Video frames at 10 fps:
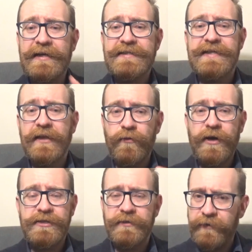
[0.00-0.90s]

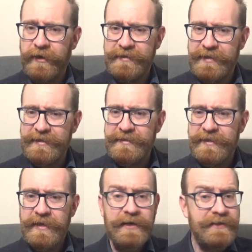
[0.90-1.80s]
acceleration of
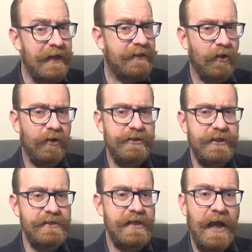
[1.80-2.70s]
ideas,
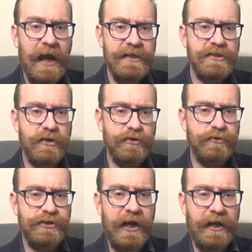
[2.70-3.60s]
technologies, and
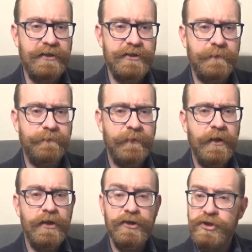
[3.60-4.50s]
social change.
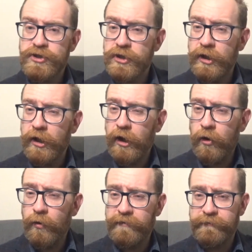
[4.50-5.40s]

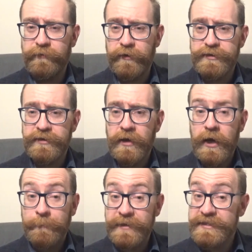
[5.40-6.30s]
Slow at first,
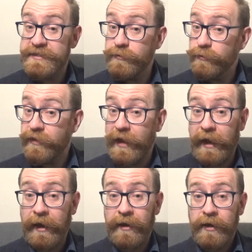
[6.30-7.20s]
but still
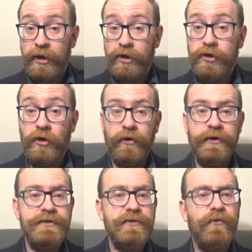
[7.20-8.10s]
there.
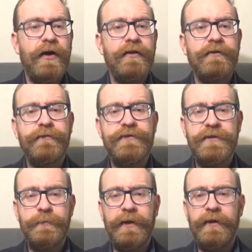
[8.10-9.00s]
Gone is the relative
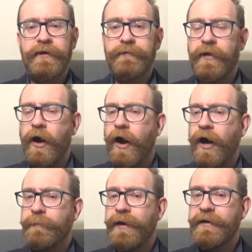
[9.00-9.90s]
stability of the
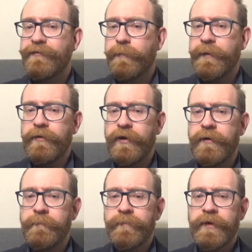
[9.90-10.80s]
high medieval
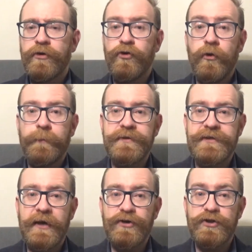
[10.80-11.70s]
period. Europe
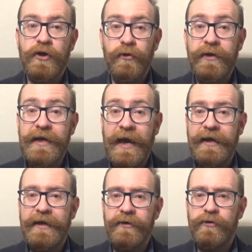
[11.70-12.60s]
is now slowly
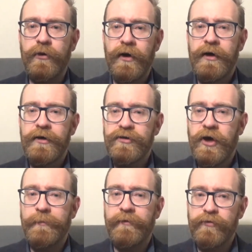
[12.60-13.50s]
heading into a
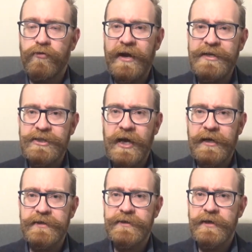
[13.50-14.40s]
time of great
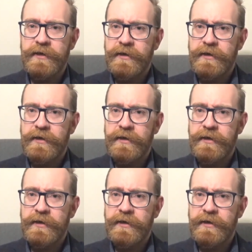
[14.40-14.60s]
change